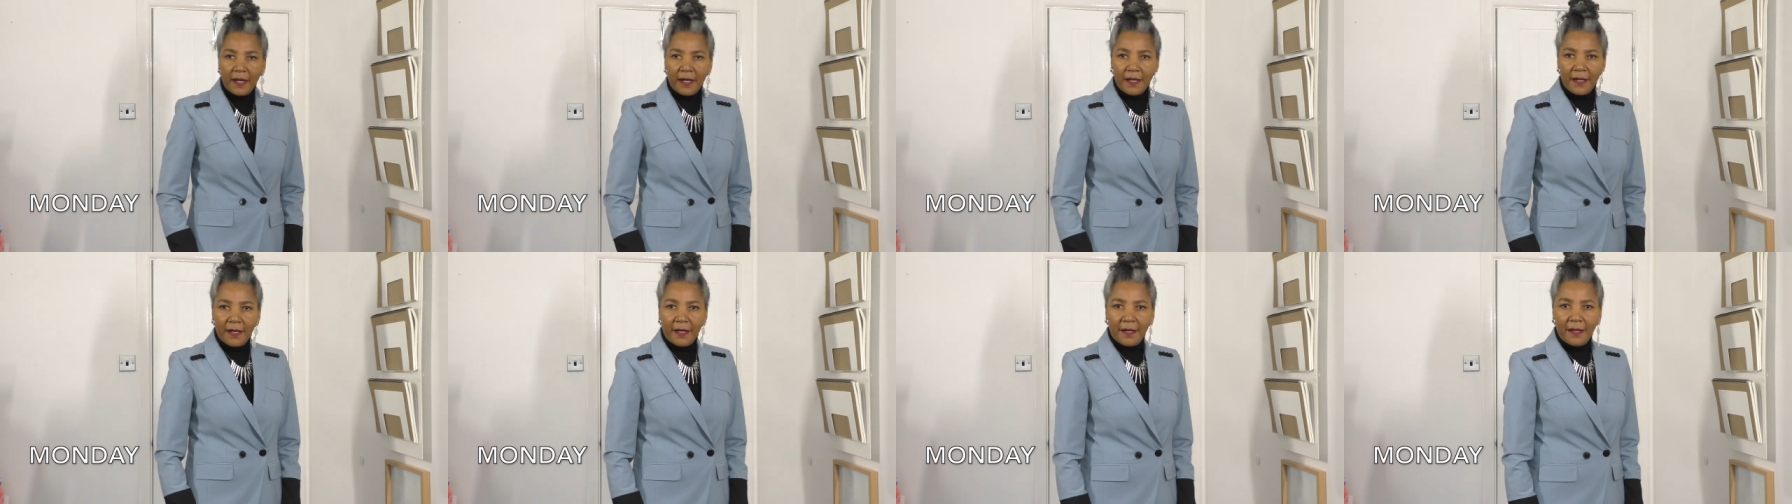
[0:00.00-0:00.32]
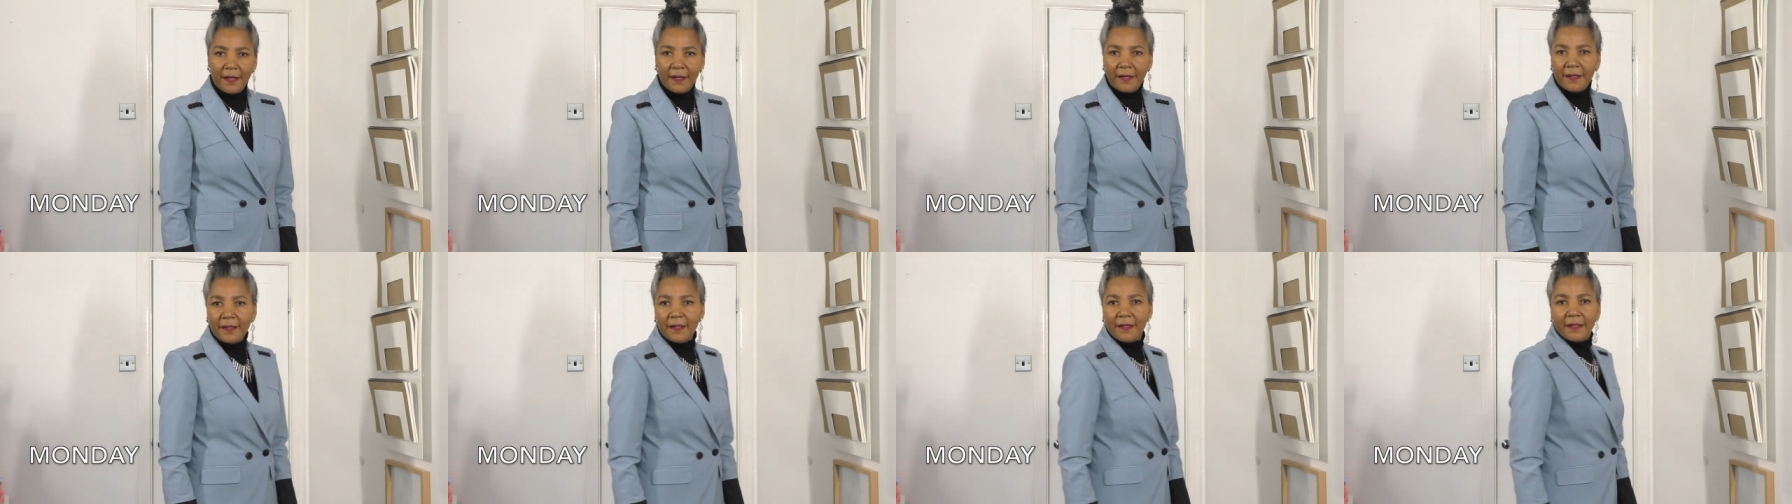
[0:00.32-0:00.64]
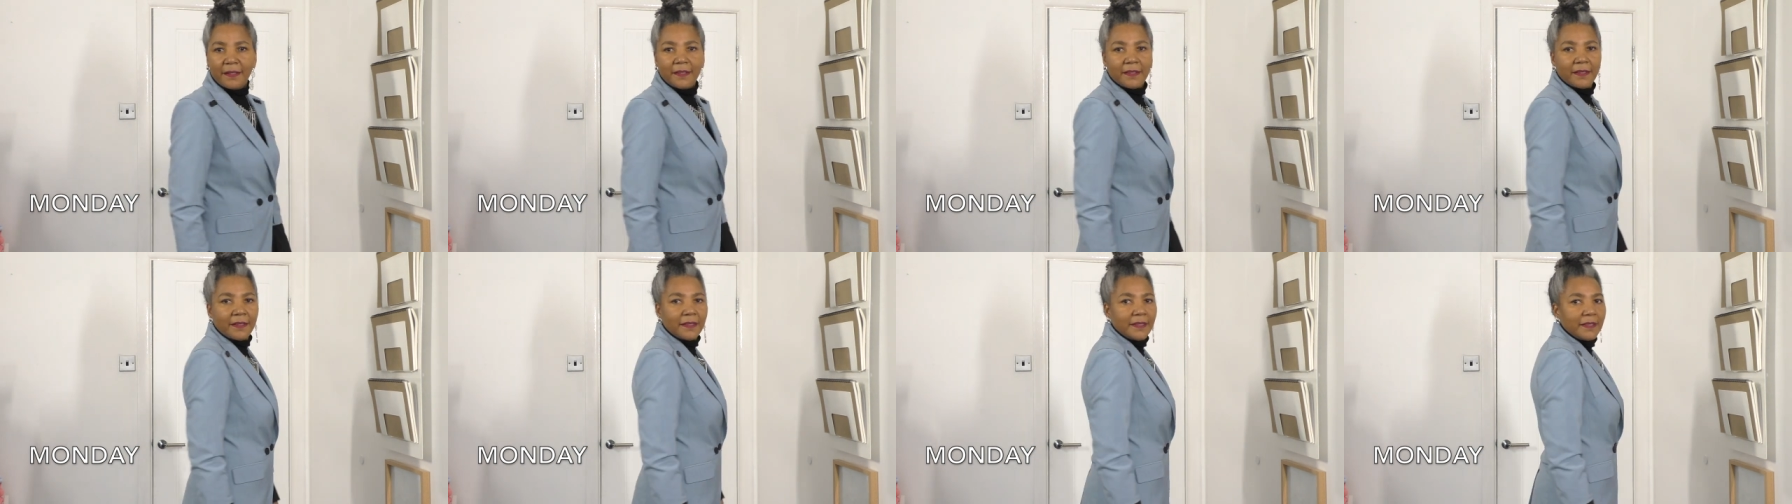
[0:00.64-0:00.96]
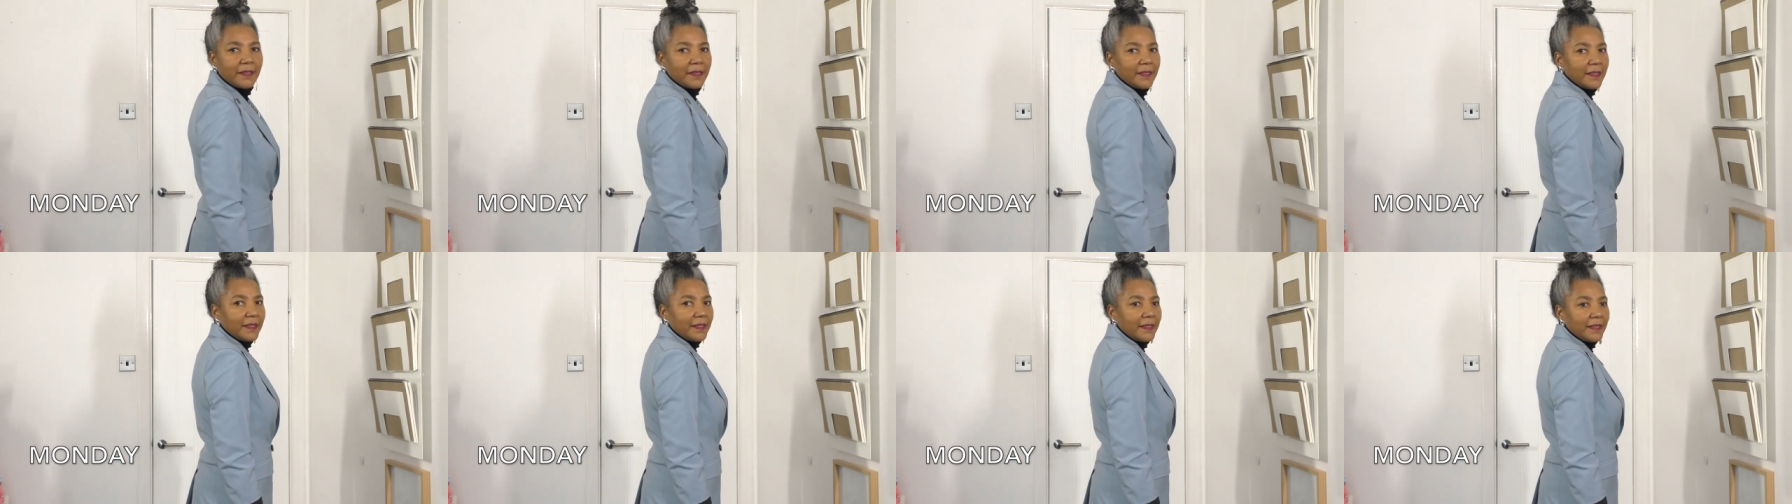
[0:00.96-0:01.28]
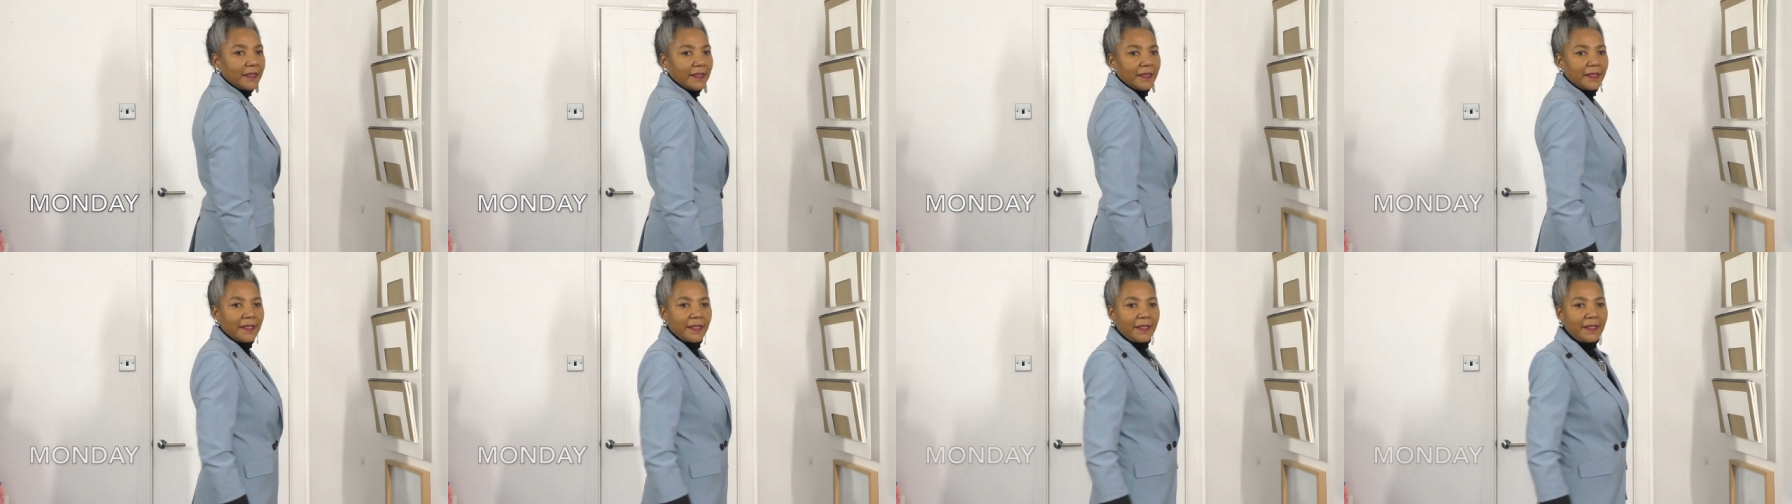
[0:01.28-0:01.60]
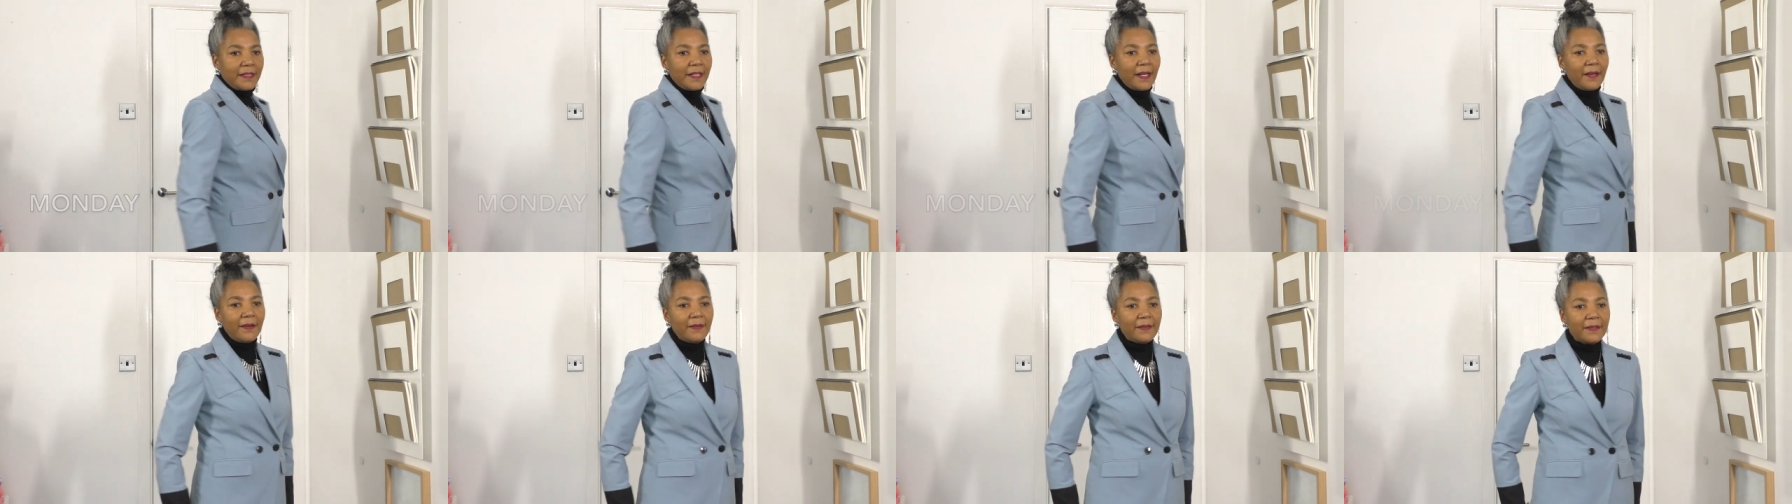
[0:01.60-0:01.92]
Uh,
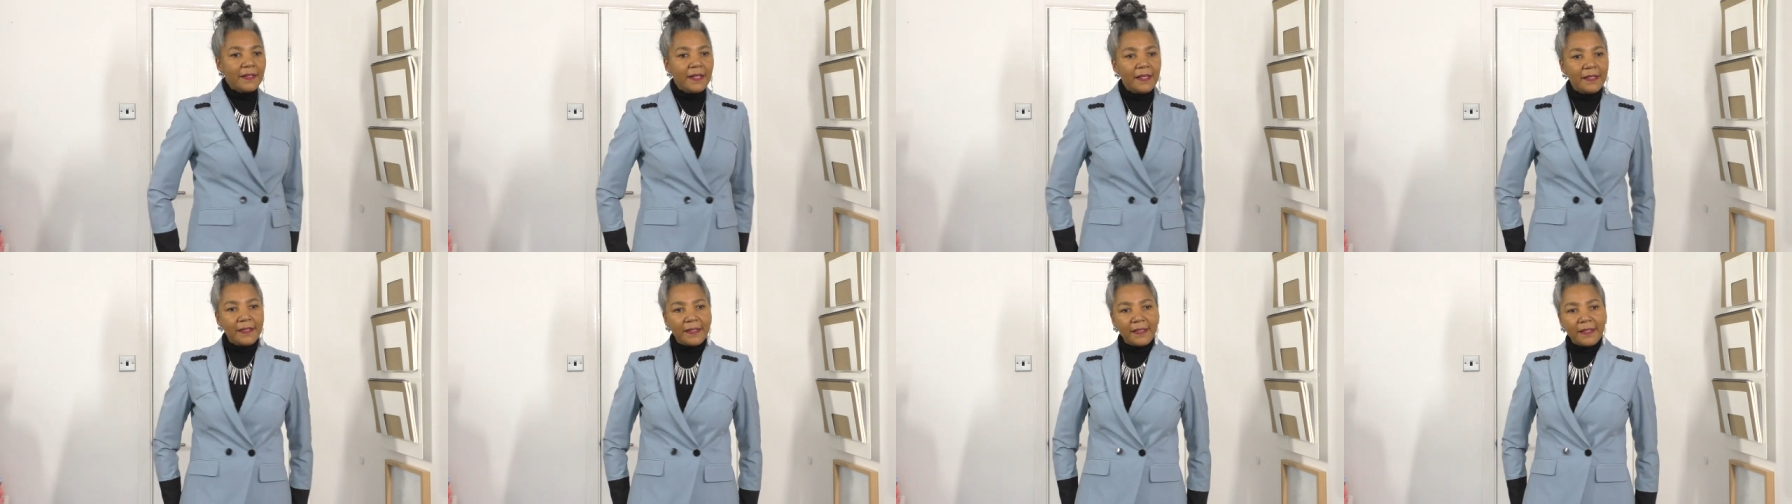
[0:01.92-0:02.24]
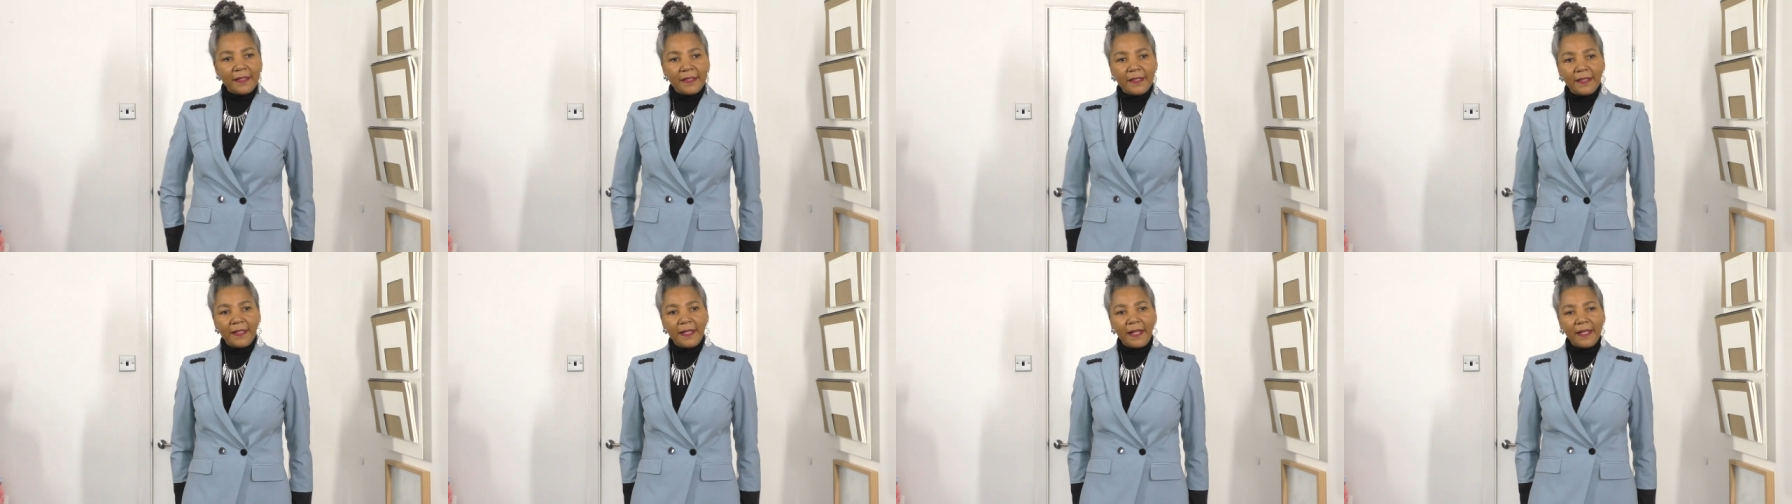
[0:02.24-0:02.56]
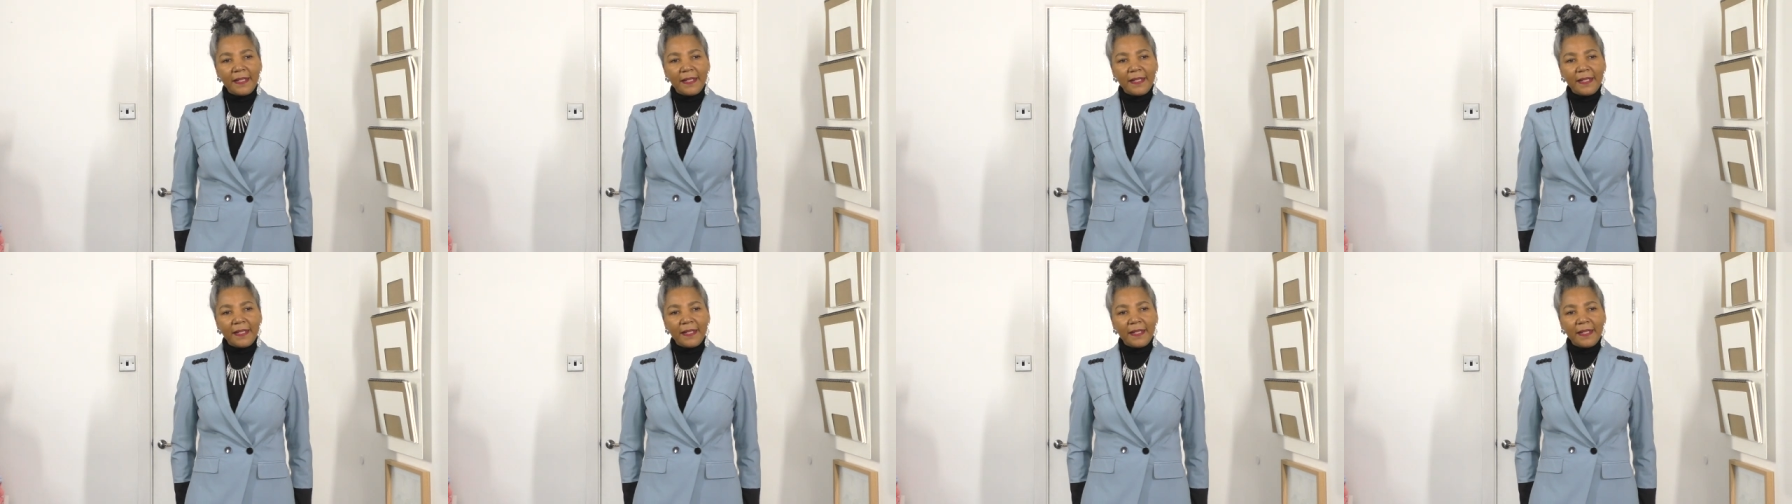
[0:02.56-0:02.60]
yeah, I like it.